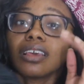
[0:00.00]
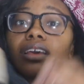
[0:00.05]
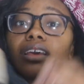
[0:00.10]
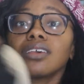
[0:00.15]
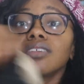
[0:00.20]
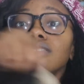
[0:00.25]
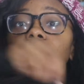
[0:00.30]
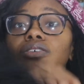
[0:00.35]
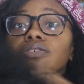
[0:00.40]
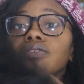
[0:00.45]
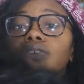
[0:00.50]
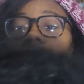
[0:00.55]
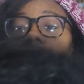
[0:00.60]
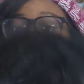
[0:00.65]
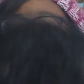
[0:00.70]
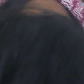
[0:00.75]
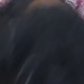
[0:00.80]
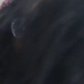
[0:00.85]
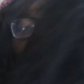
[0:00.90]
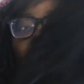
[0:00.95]
So far
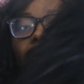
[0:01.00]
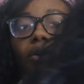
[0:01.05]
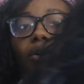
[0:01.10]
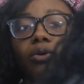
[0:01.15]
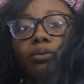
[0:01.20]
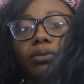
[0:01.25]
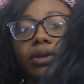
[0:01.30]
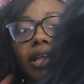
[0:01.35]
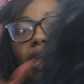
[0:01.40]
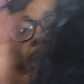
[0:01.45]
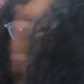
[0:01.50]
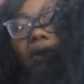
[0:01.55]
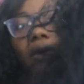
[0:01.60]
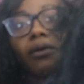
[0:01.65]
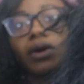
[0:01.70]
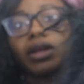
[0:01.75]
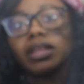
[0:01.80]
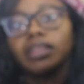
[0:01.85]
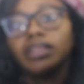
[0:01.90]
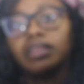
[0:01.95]
when I combed it out,
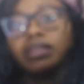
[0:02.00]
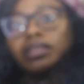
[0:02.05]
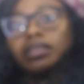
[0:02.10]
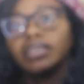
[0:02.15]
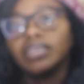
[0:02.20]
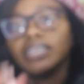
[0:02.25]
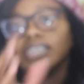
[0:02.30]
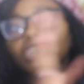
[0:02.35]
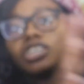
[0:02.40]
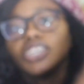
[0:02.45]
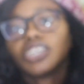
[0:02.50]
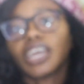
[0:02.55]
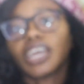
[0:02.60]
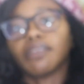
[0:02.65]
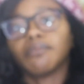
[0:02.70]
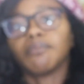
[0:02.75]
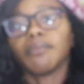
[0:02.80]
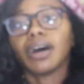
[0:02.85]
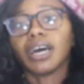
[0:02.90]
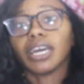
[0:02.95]
it didn't shed
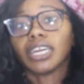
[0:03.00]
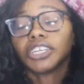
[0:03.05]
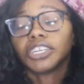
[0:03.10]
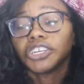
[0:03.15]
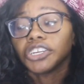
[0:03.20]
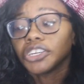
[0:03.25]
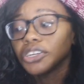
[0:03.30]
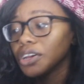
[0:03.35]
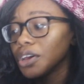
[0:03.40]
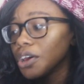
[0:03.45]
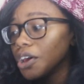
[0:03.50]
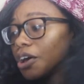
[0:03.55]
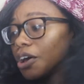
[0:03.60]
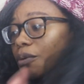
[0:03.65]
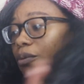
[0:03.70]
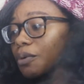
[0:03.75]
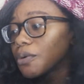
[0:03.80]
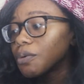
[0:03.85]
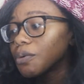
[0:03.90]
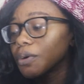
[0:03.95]
much,
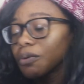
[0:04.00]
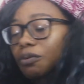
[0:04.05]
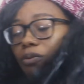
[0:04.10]
but what